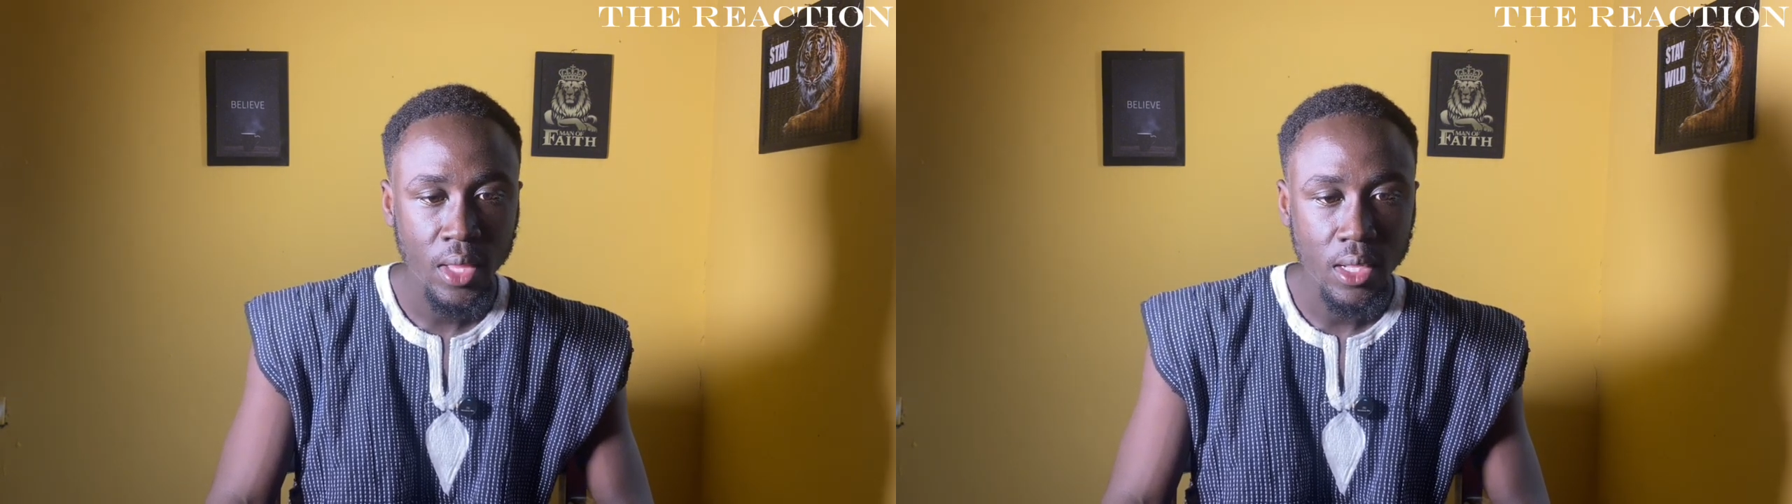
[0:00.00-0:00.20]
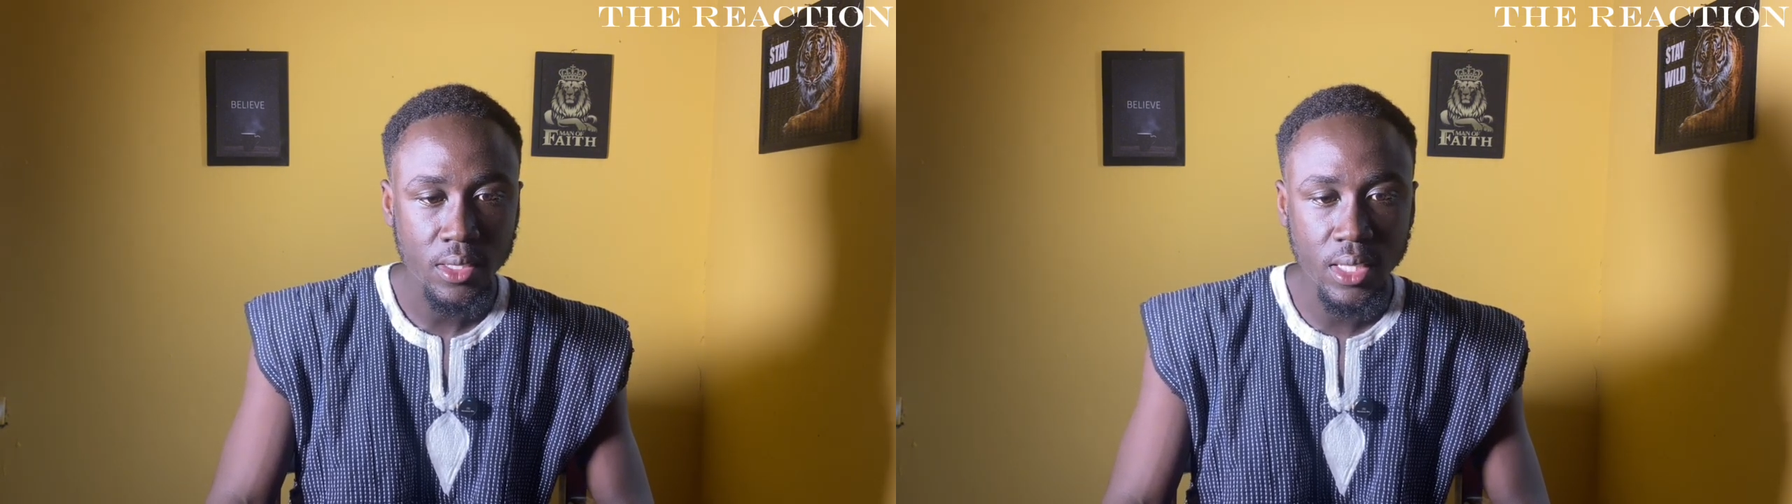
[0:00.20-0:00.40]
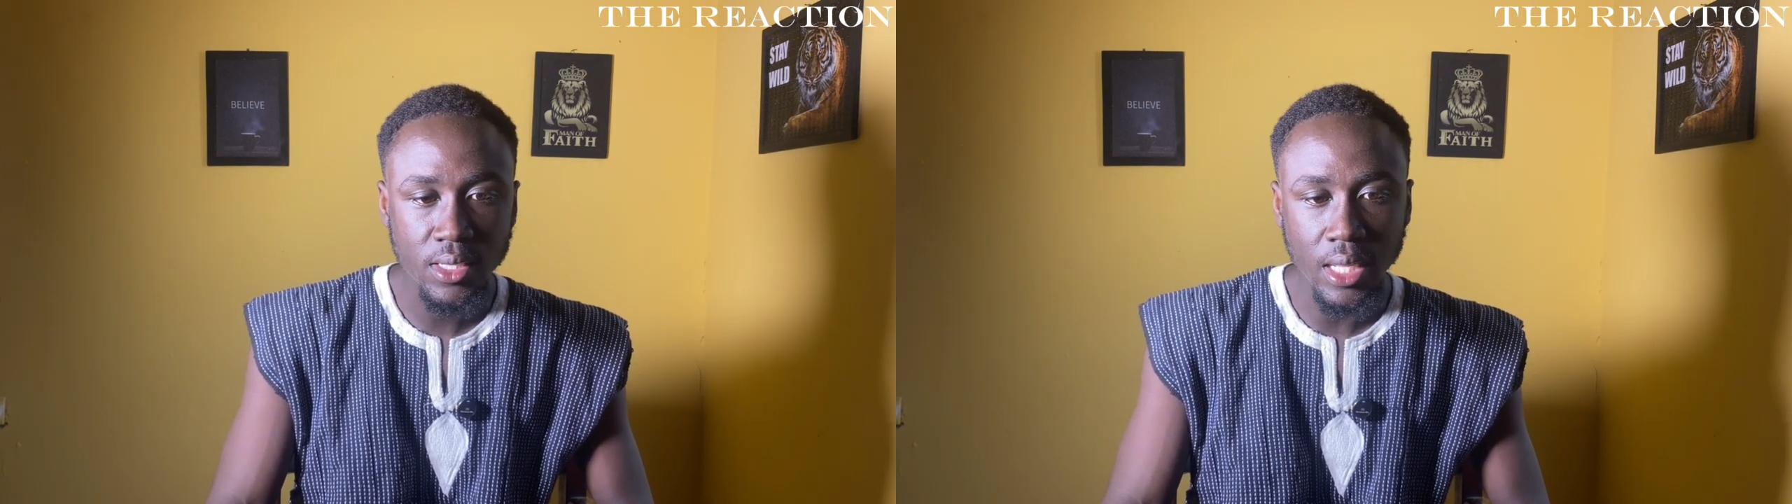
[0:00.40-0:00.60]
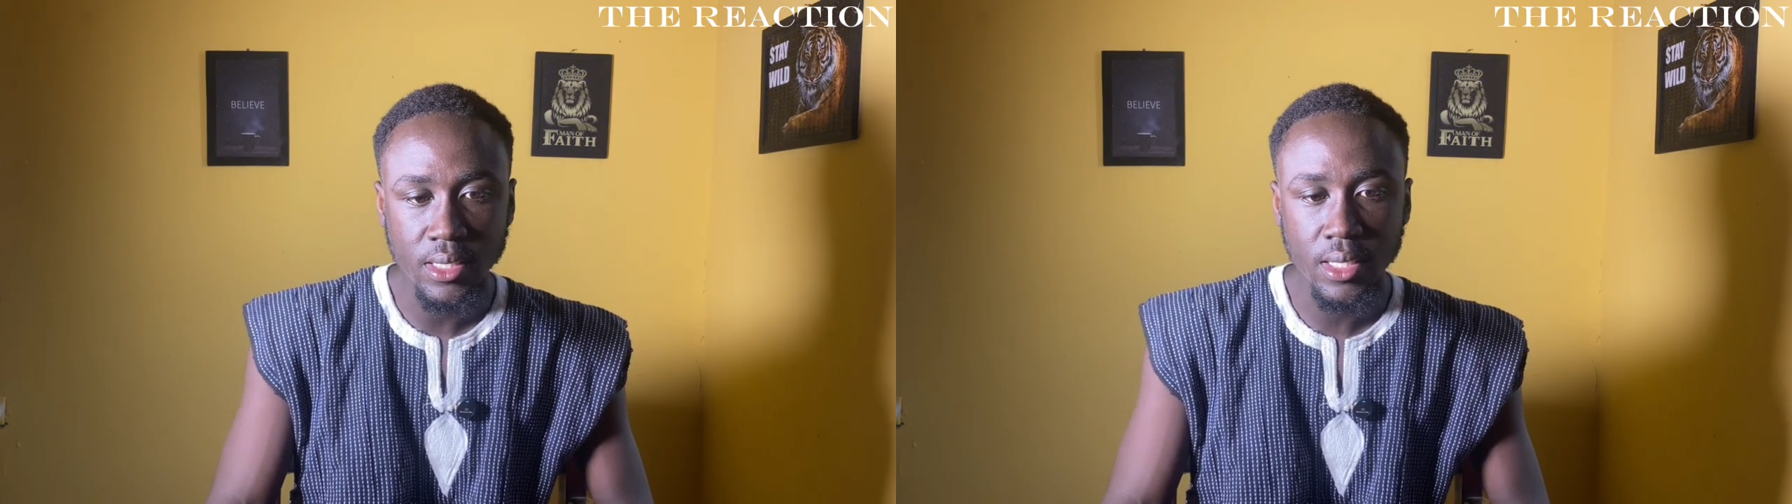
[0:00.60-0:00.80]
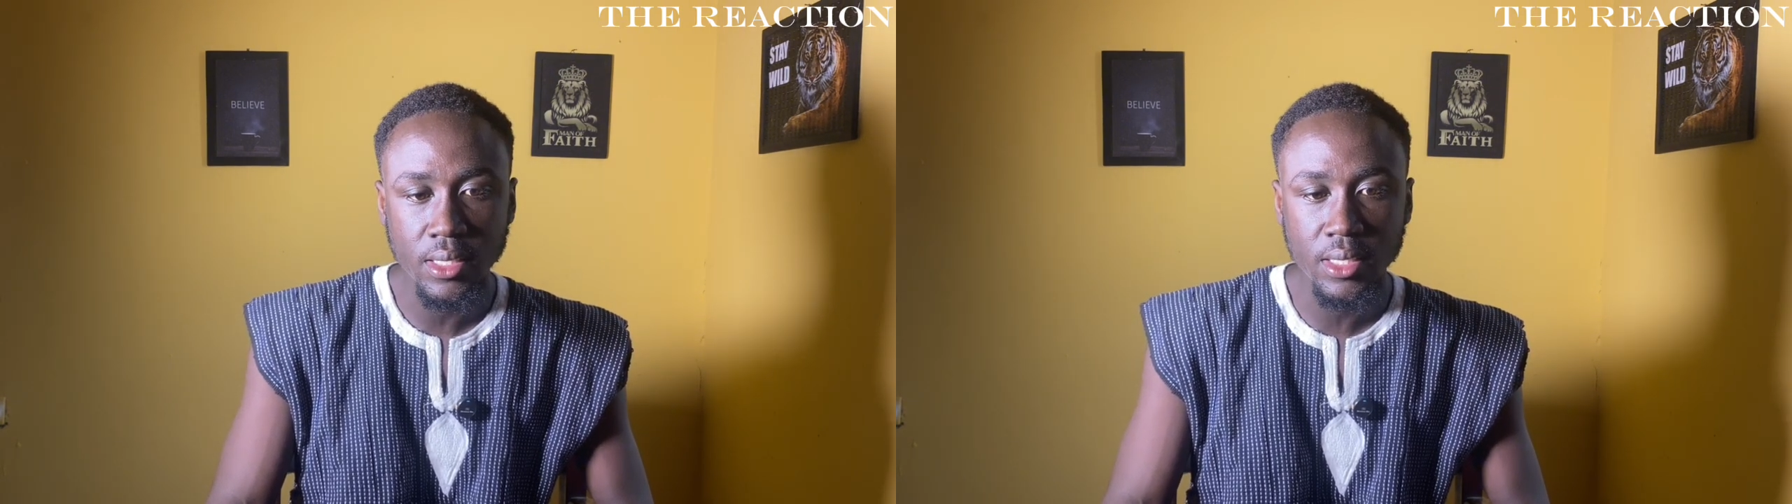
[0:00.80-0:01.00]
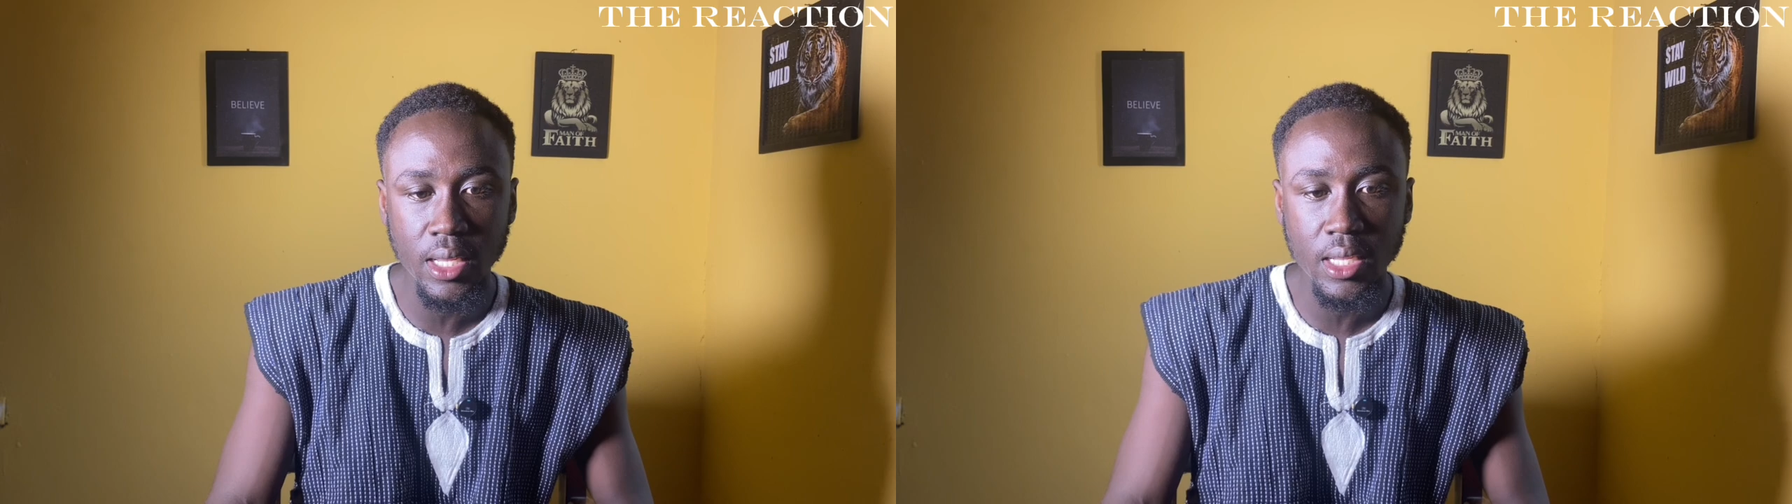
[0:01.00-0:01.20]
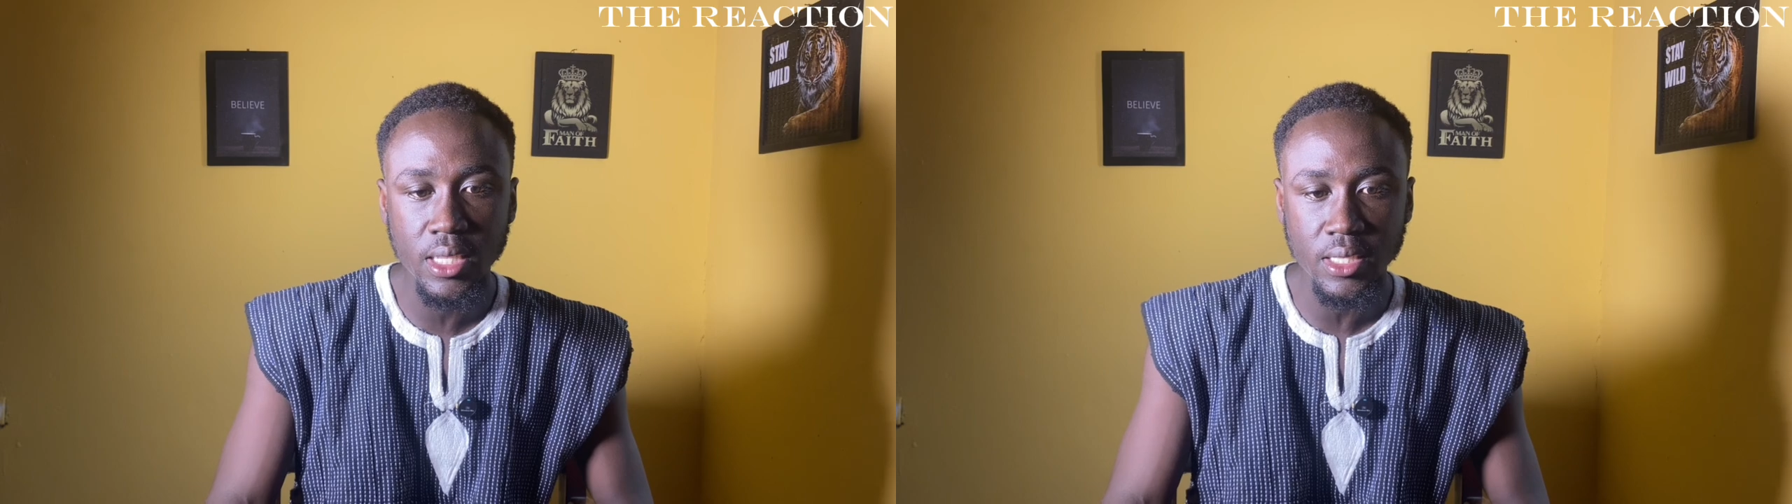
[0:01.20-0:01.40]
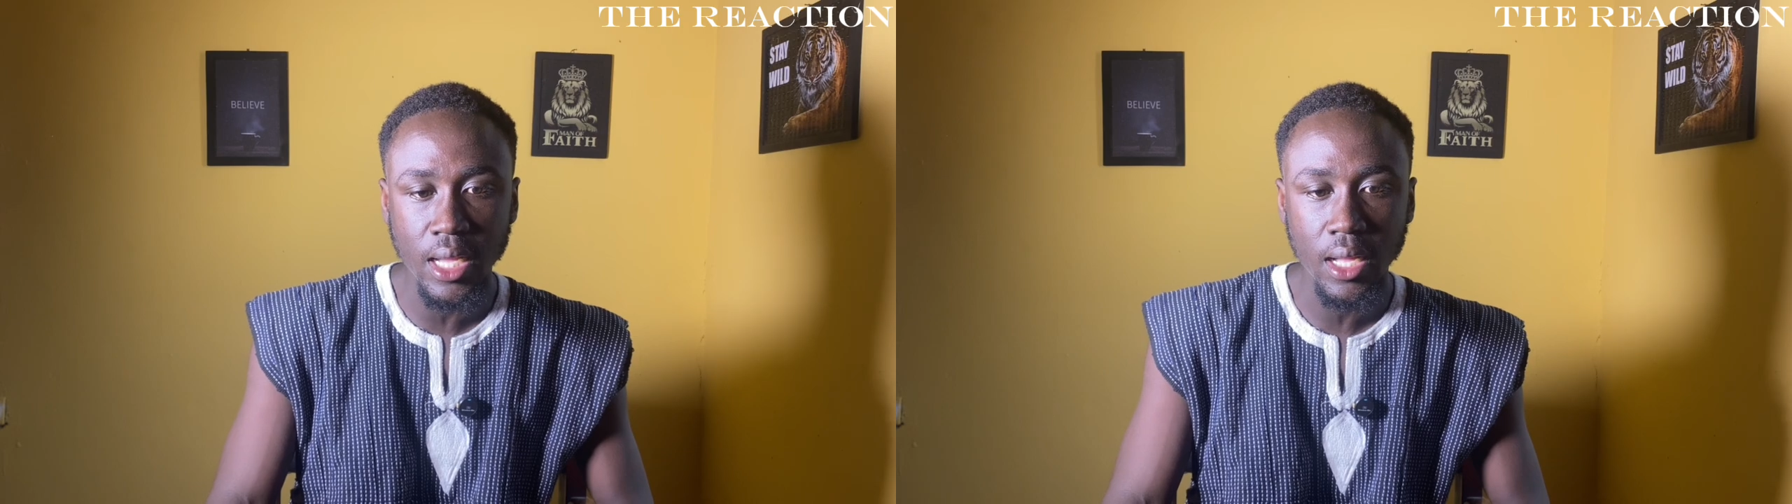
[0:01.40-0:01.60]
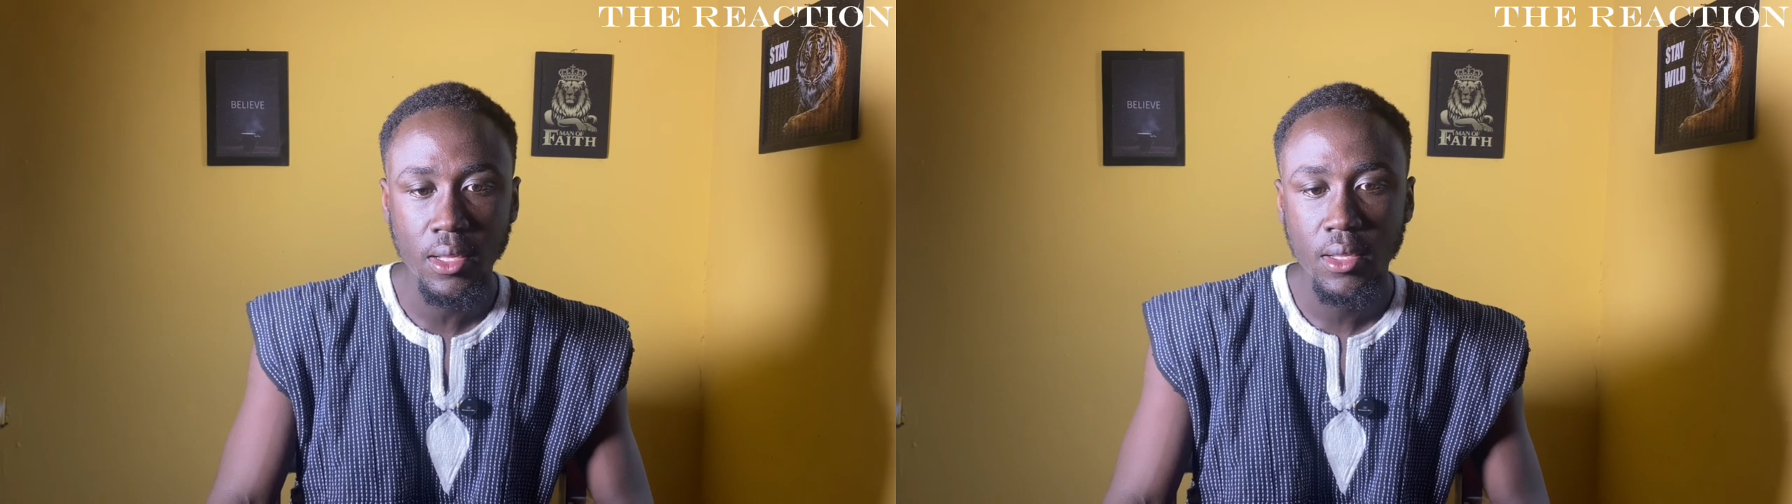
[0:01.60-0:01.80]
He says that, Dear Jata,